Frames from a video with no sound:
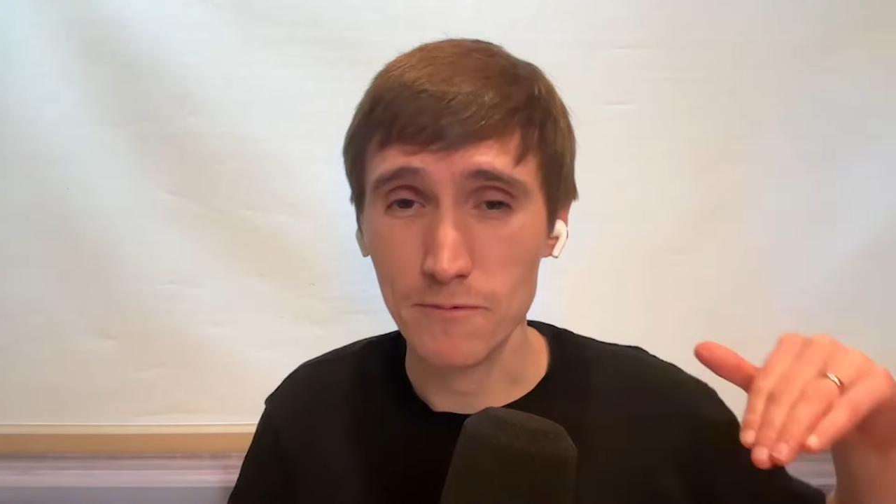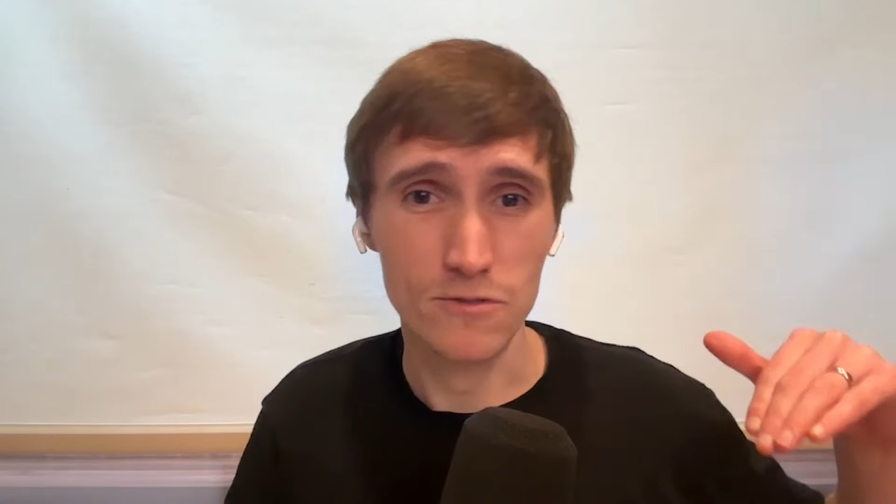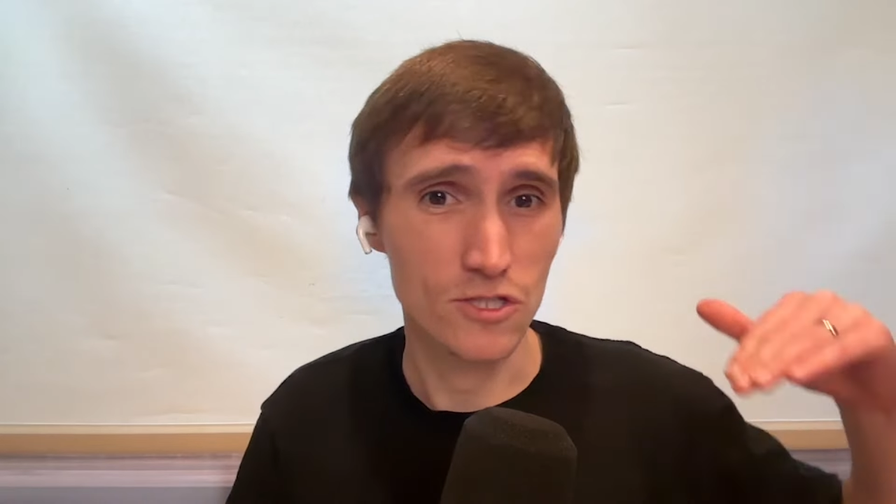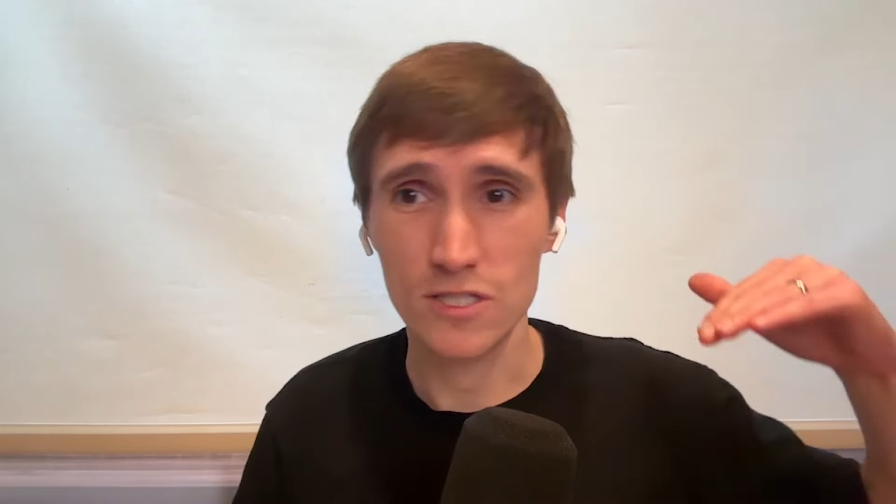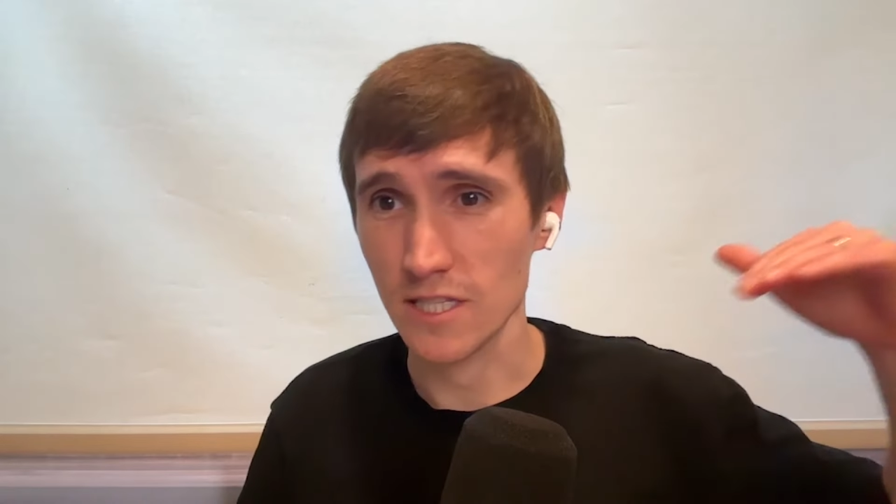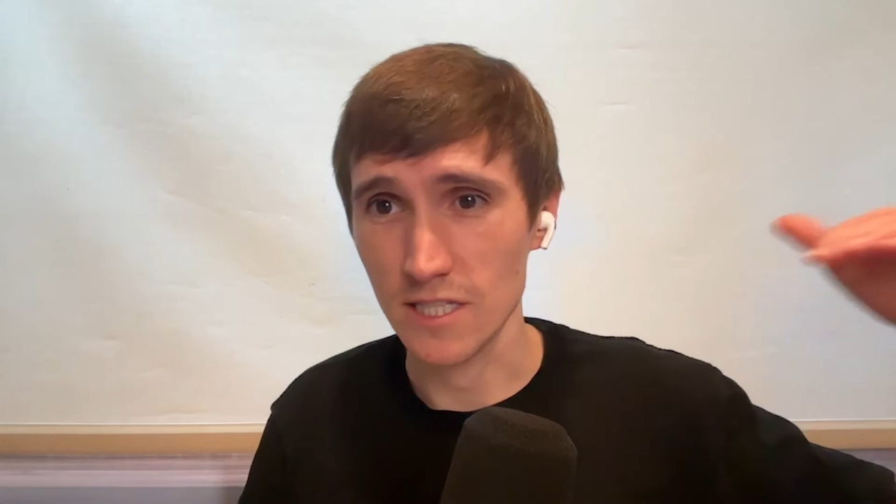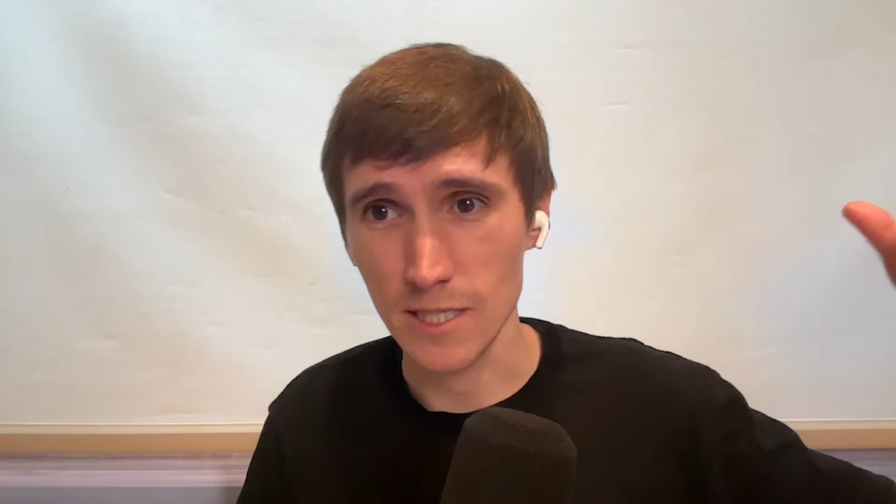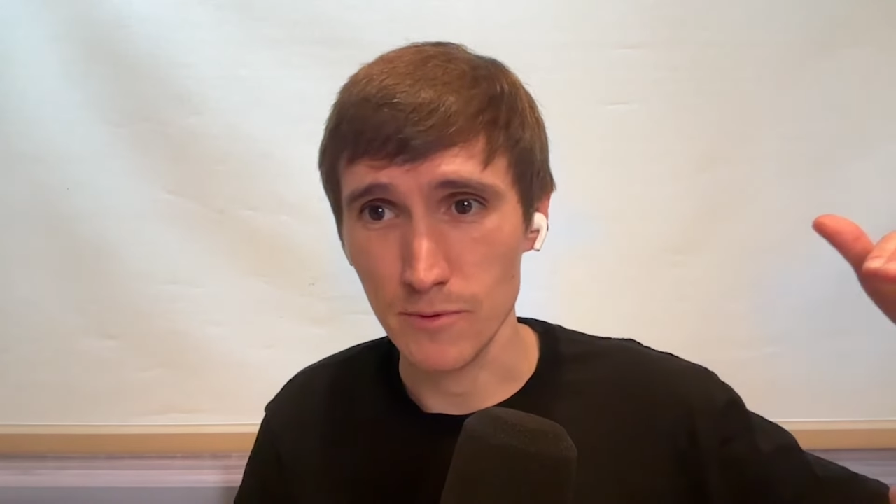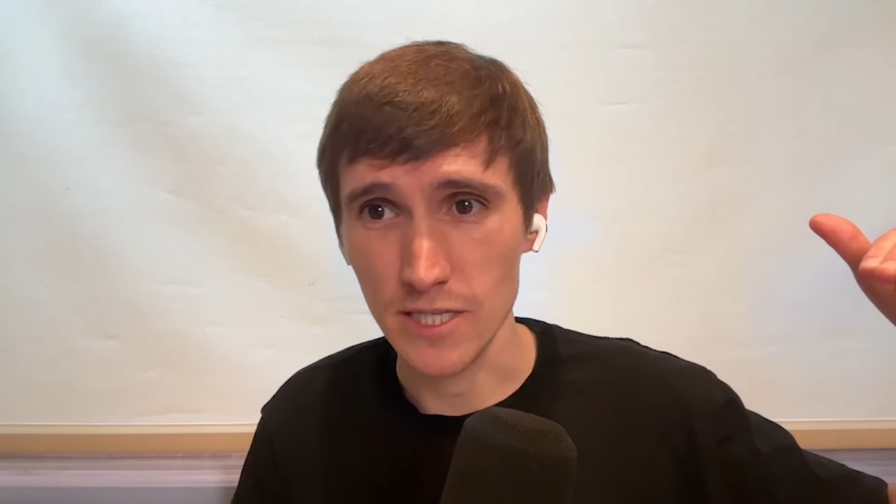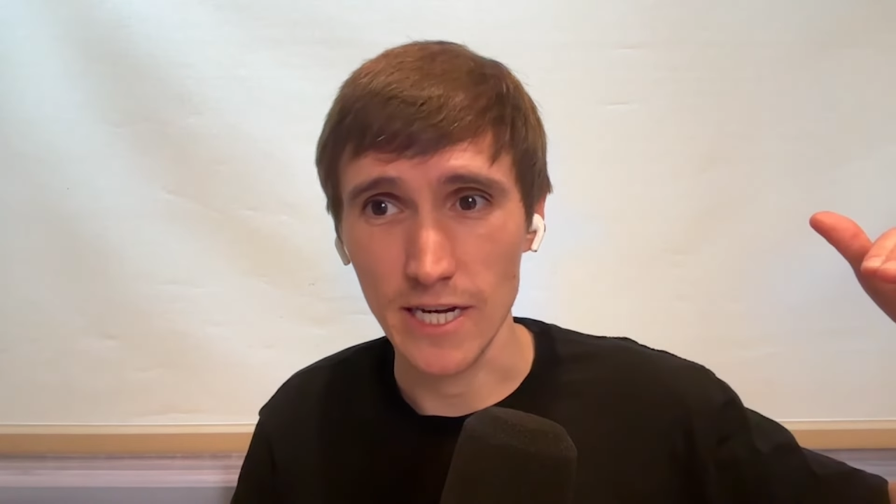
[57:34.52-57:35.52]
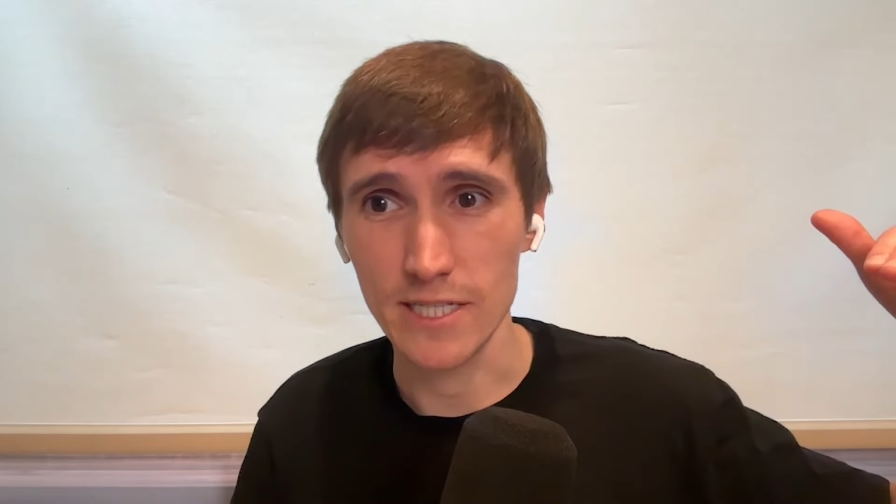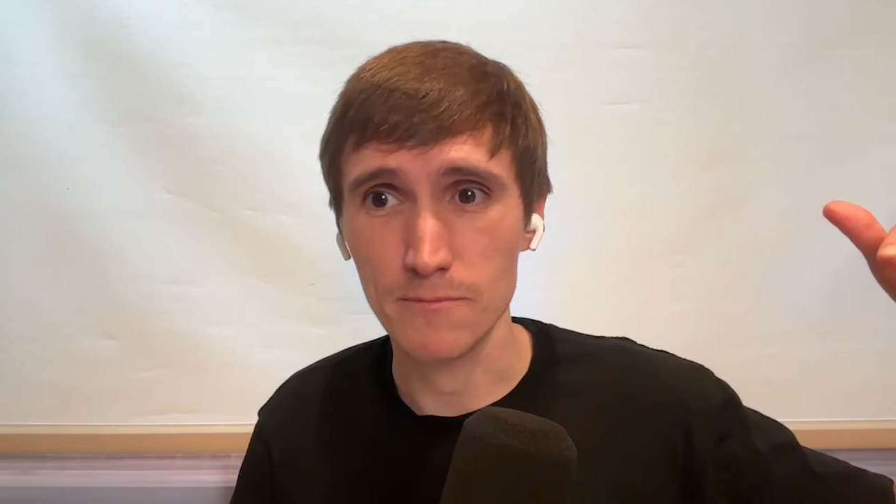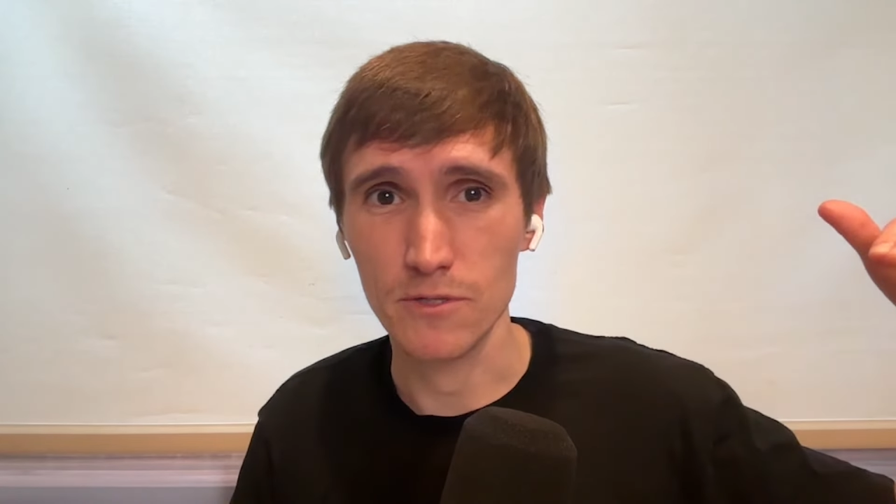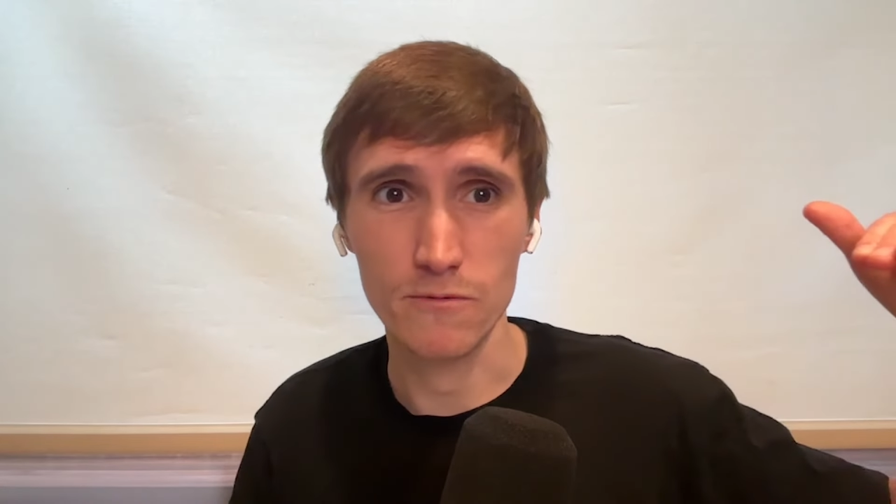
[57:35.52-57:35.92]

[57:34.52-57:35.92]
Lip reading: is just like the tip of the iceberg